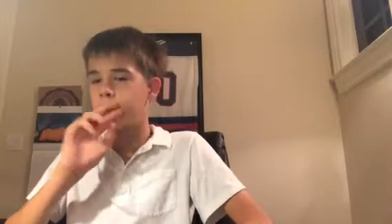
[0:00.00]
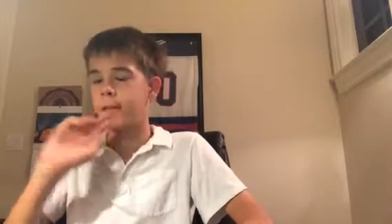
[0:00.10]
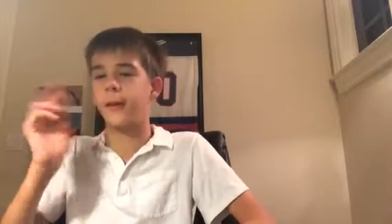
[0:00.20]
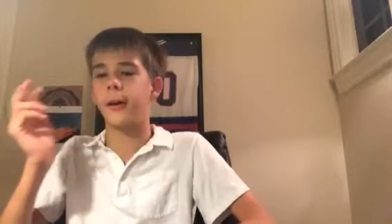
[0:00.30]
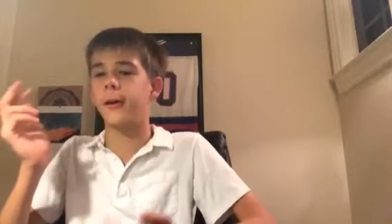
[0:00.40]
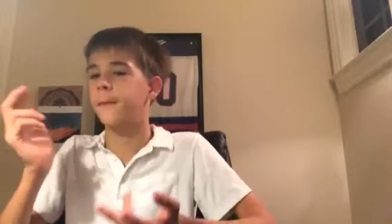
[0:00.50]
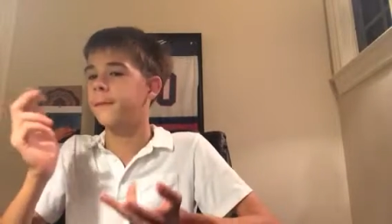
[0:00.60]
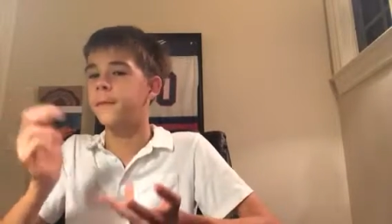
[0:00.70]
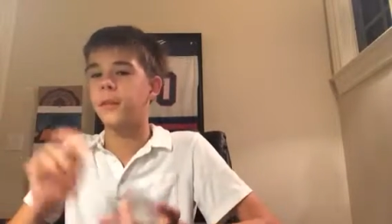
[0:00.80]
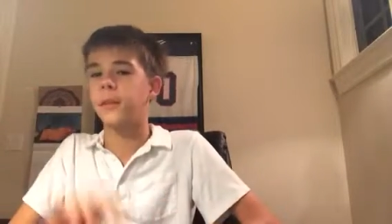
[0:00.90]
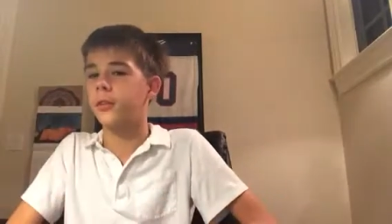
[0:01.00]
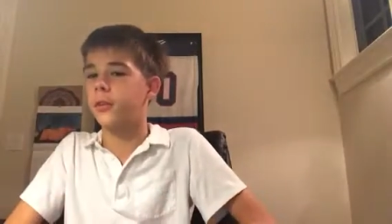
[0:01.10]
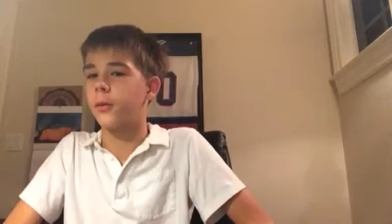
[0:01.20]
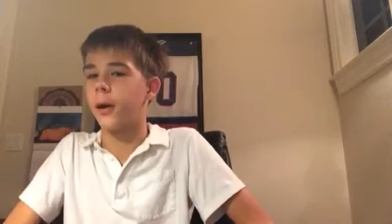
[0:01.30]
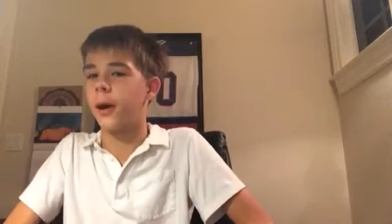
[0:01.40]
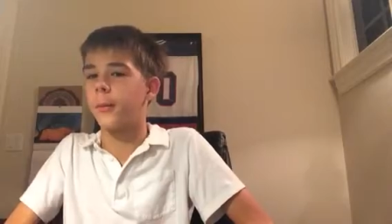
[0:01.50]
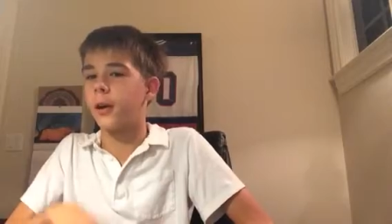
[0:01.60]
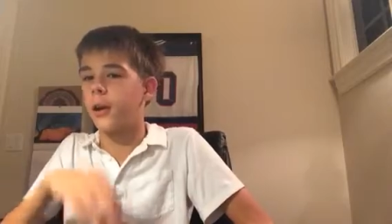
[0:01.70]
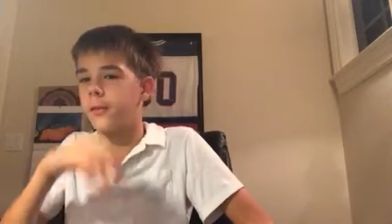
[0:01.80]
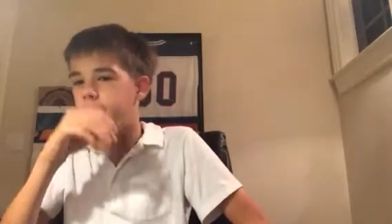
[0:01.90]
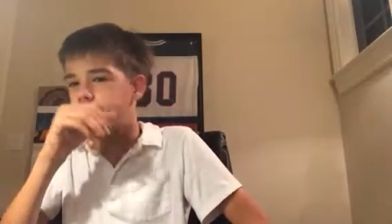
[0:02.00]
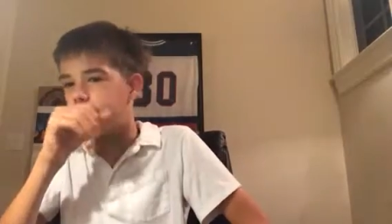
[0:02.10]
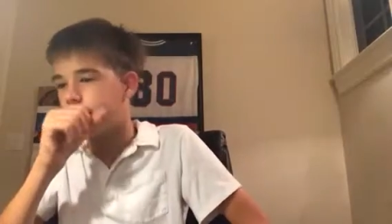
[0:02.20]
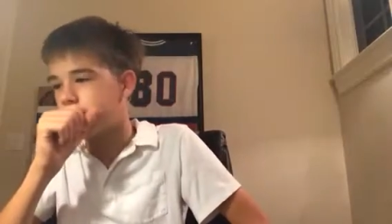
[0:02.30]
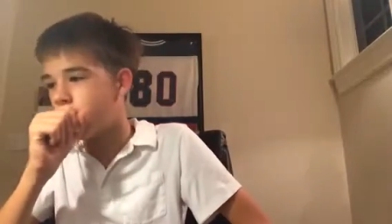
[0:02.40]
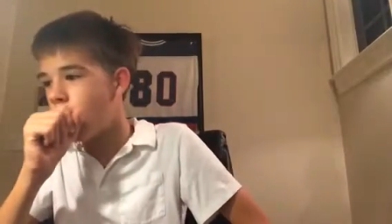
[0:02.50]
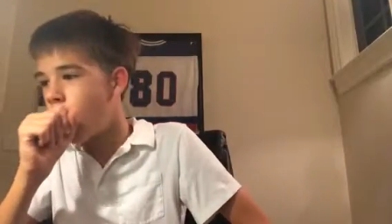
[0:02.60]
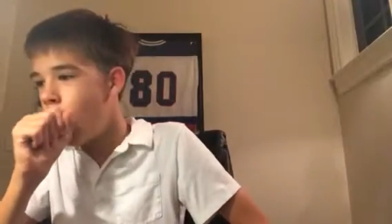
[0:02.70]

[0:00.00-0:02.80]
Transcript: Sorry, don't know why I'm coughing so much.